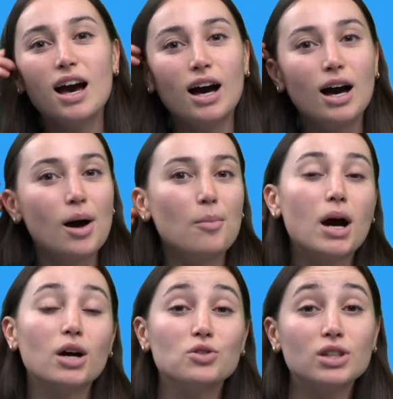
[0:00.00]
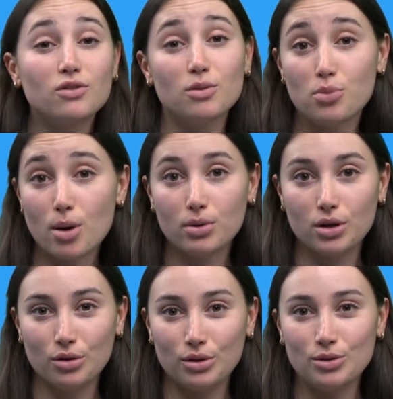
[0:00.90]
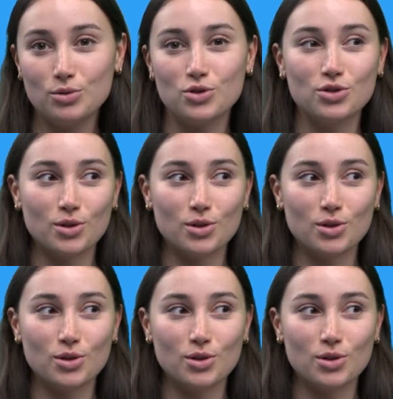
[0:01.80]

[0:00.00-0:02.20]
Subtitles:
how to give a proper conclusion.